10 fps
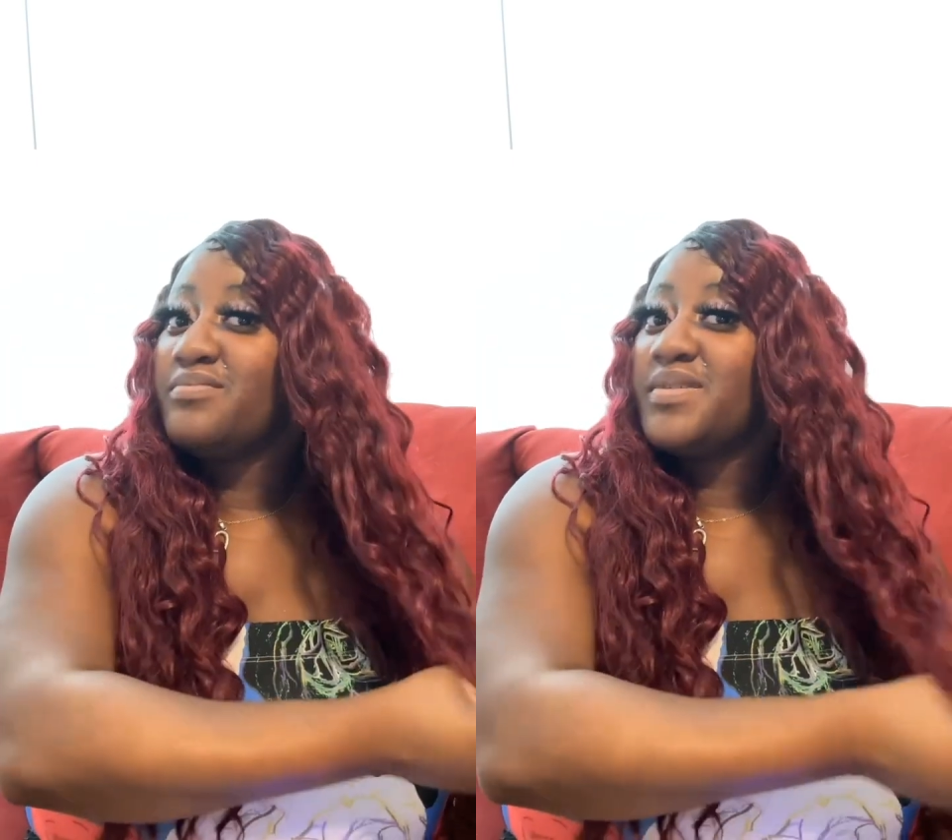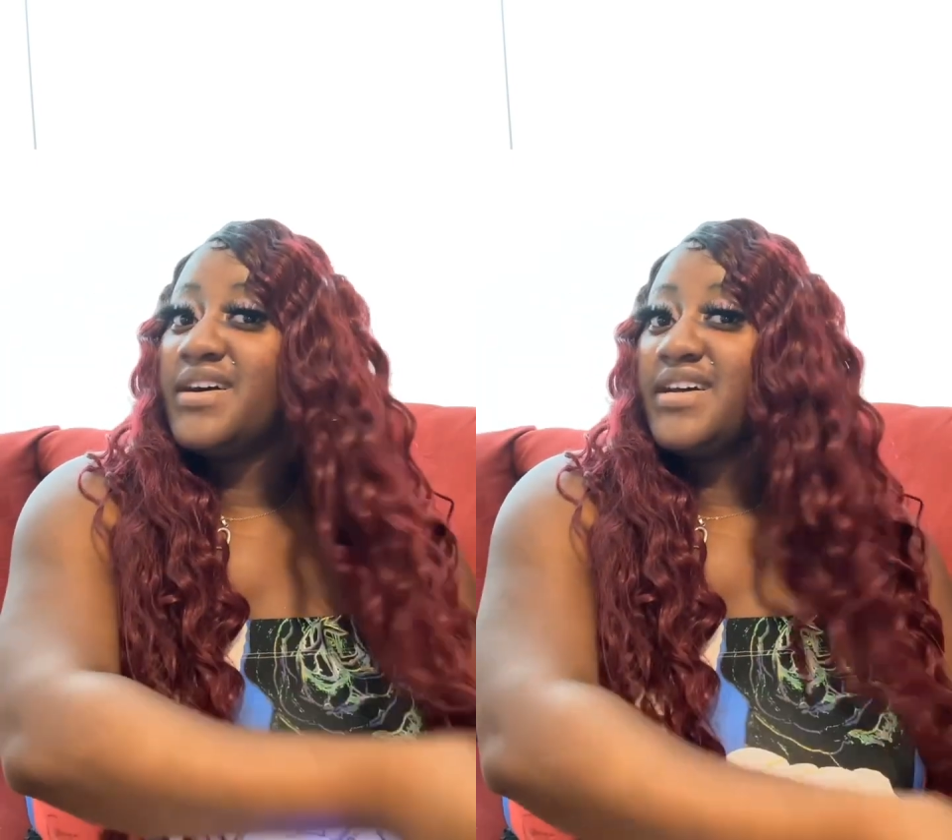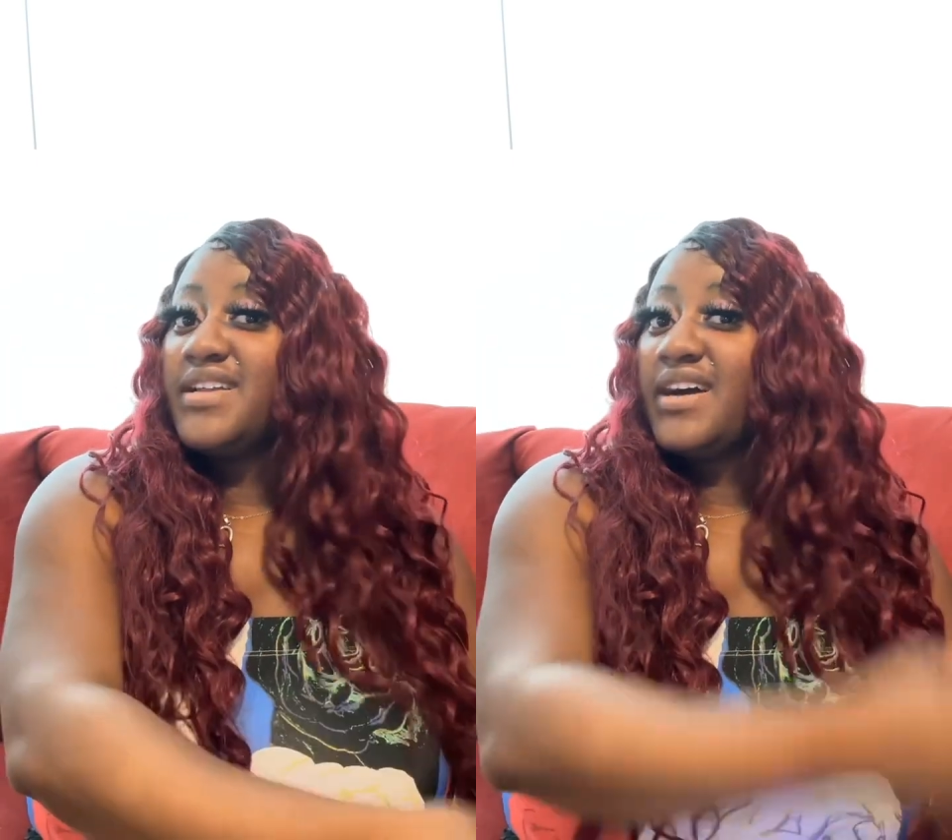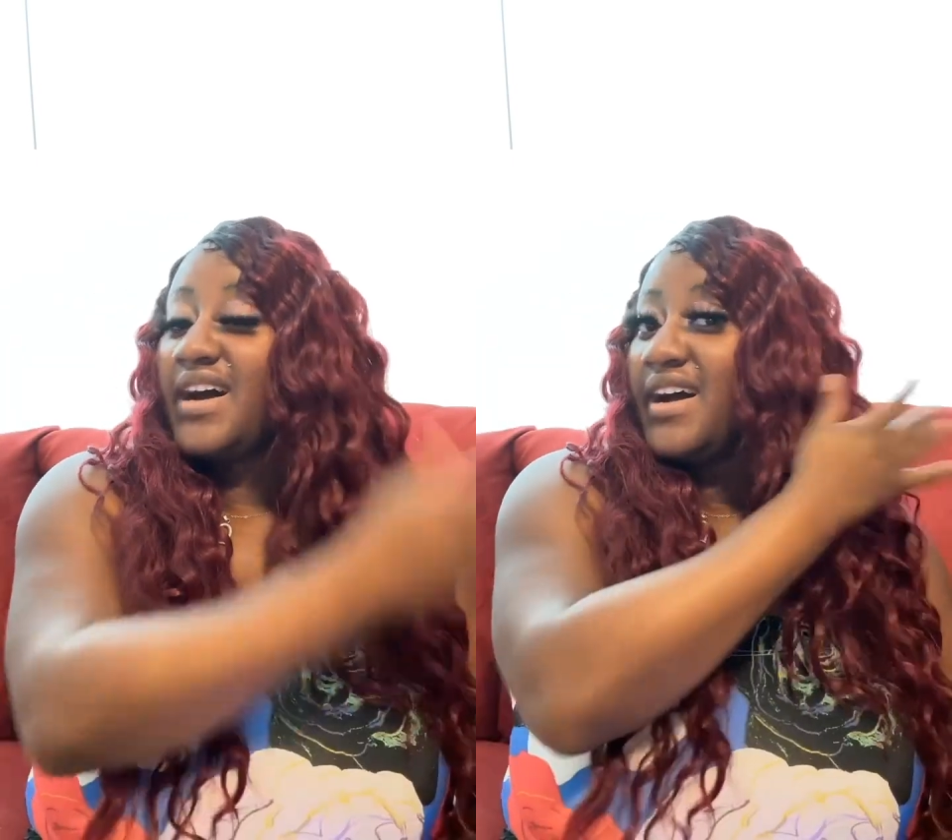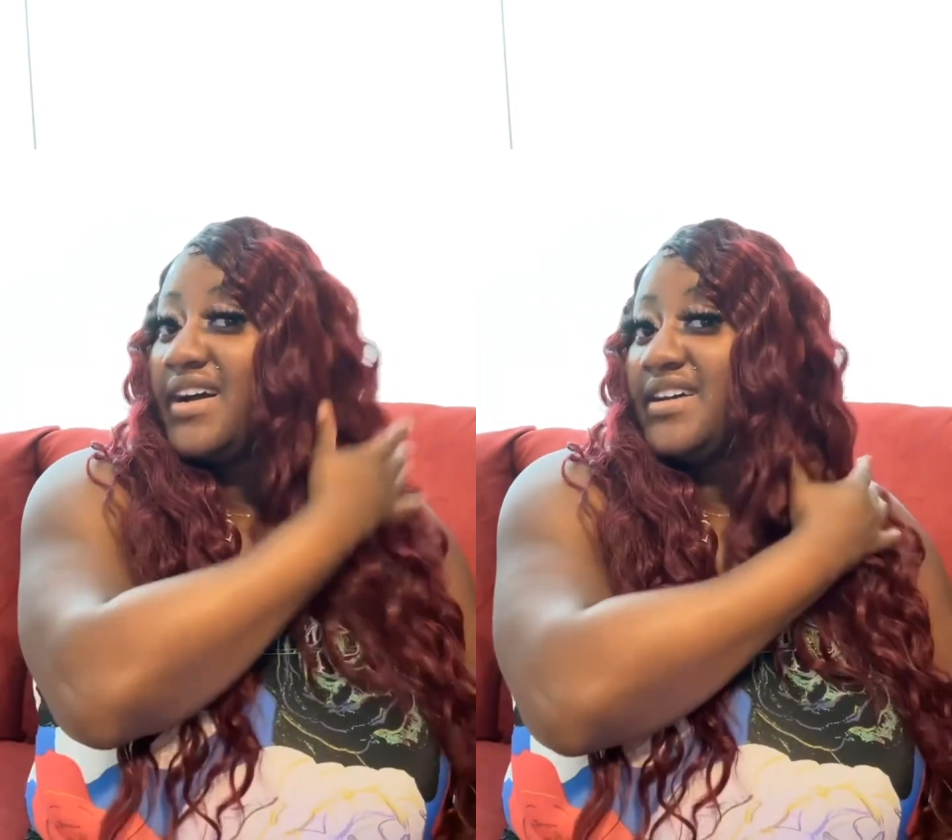But
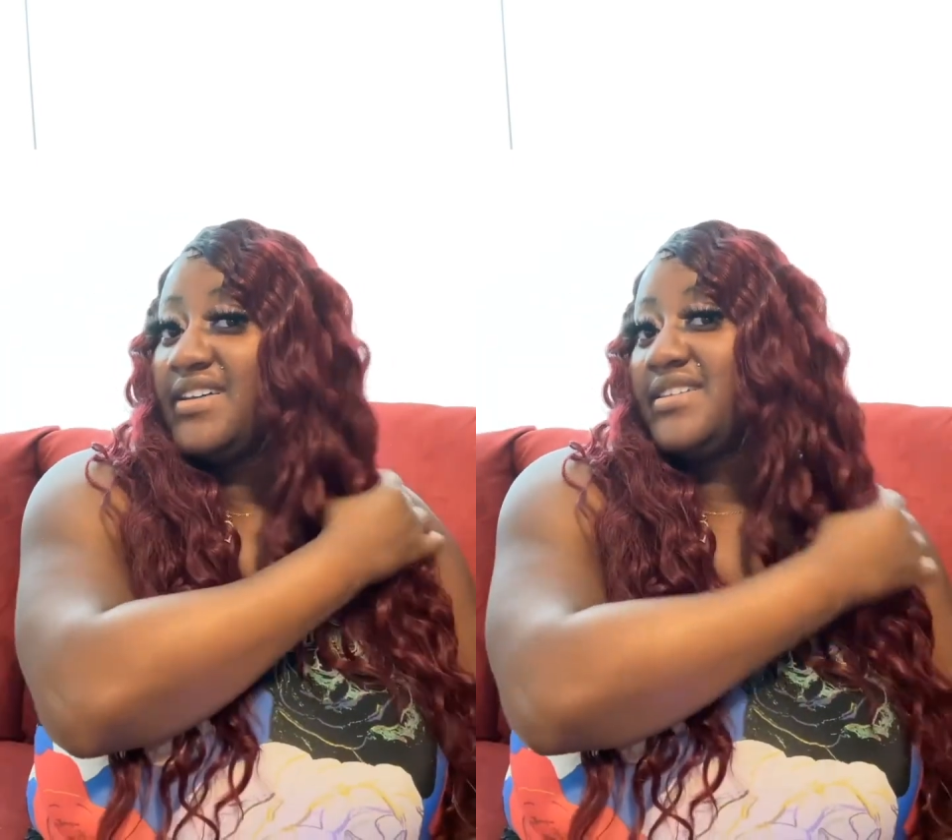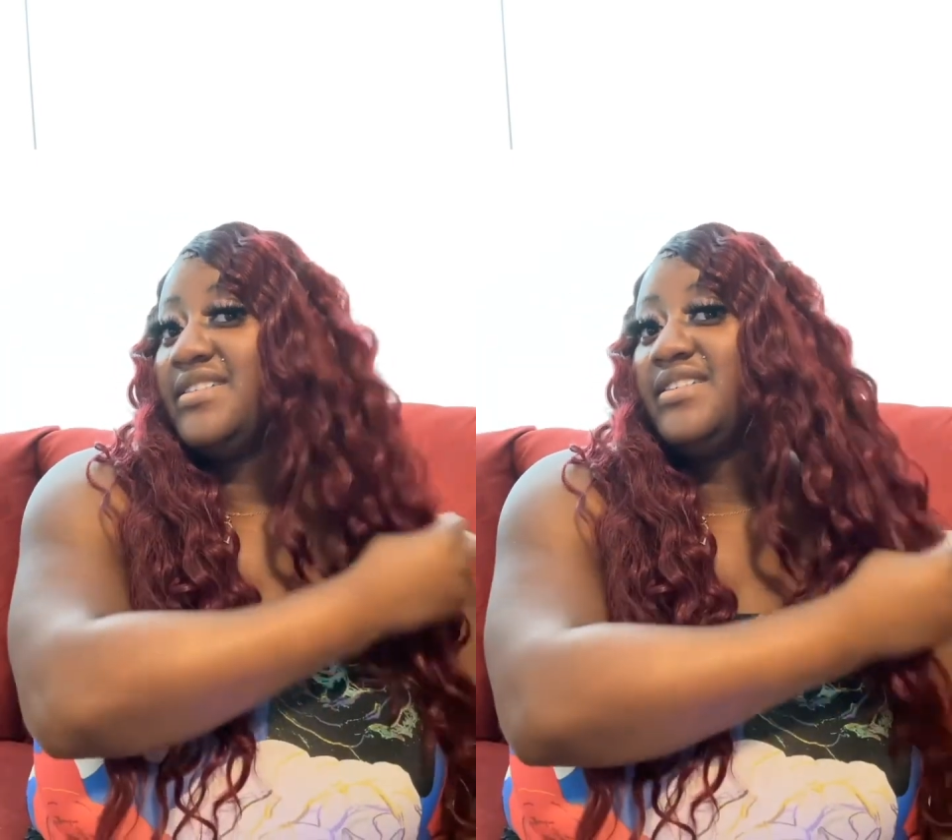I